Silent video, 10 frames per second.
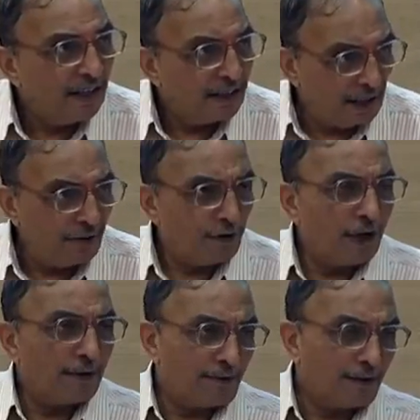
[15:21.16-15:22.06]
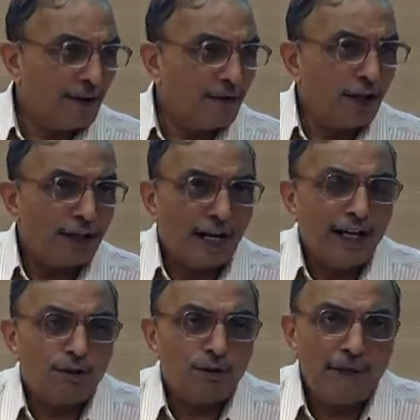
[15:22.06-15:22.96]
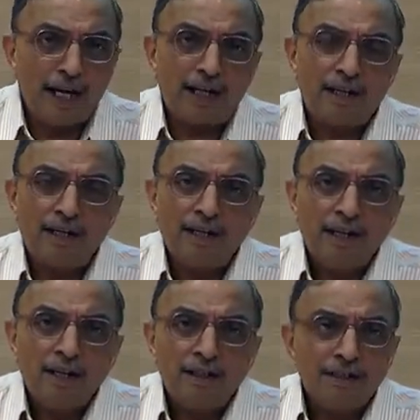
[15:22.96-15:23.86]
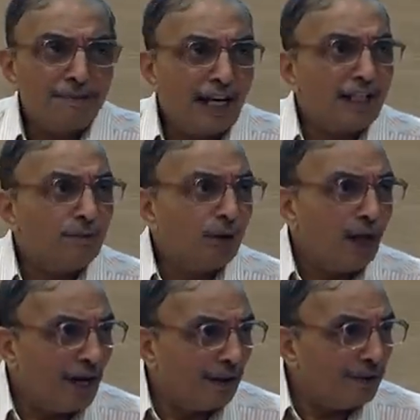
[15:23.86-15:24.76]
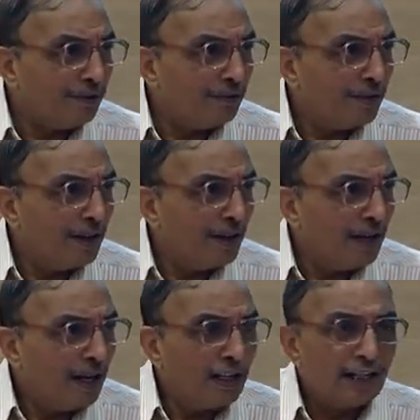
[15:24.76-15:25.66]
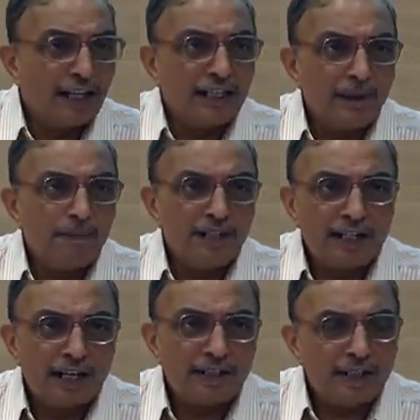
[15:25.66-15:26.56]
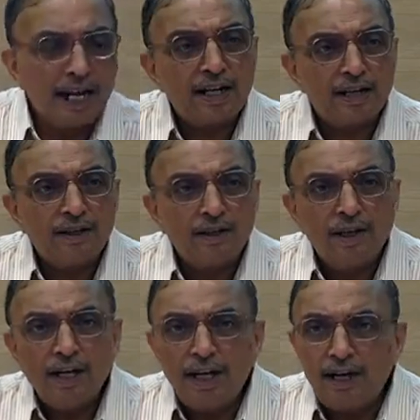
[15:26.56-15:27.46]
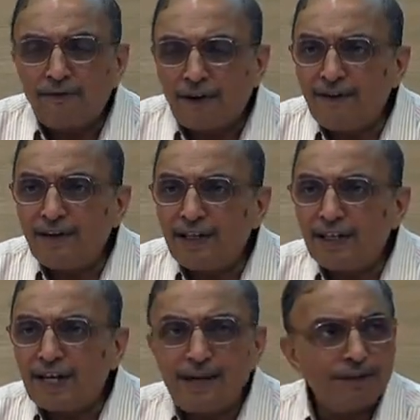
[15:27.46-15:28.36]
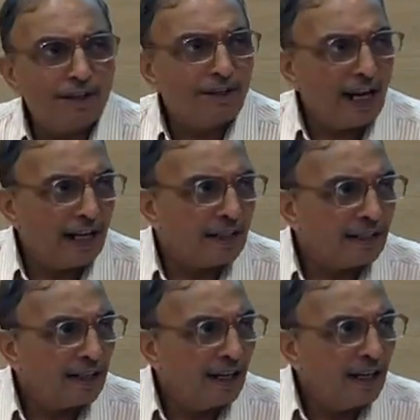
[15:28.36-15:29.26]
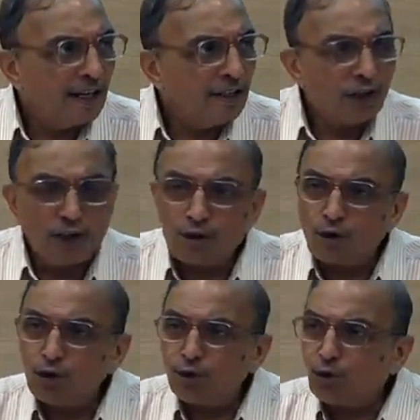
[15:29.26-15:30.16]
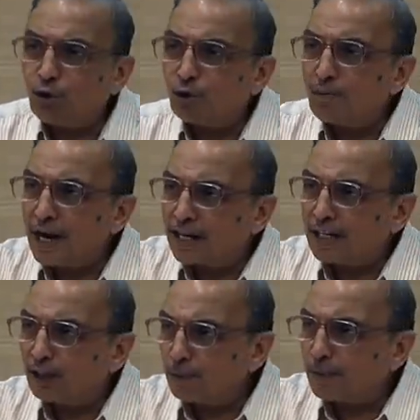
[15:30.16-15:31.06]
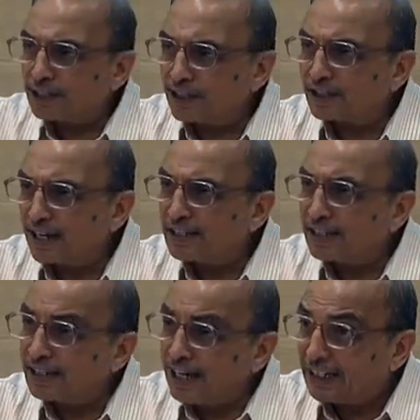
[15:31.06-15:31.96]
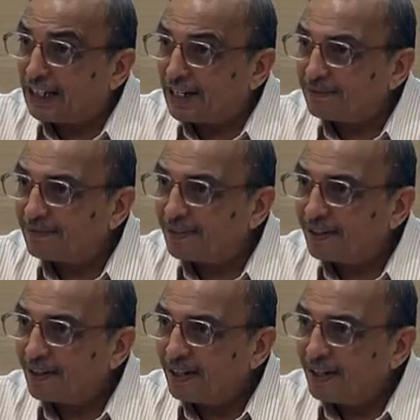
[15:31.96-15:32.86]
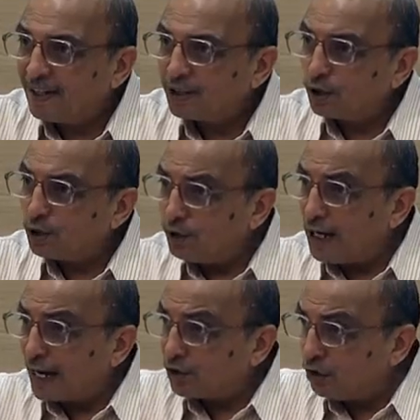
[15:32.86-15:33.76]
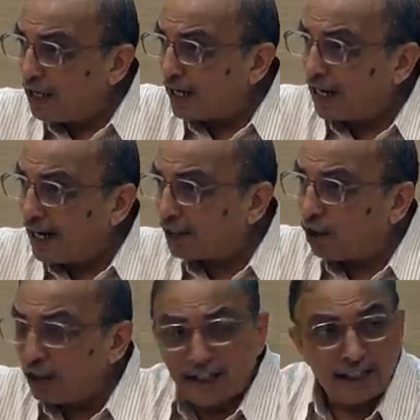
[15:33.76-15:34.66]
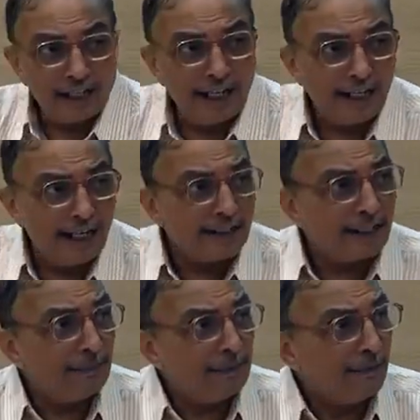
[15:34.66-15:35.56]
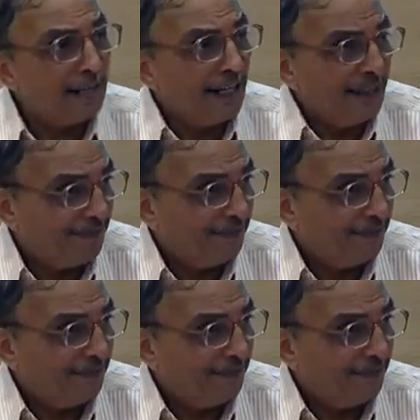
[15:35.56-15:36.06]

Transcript: Now, if you are trying to make some nice pulao and the recipe says take 500 grams of rice, you are not going to go to market to purchase rice at that time. So, you will actually collect all the ingredients, keep them ready.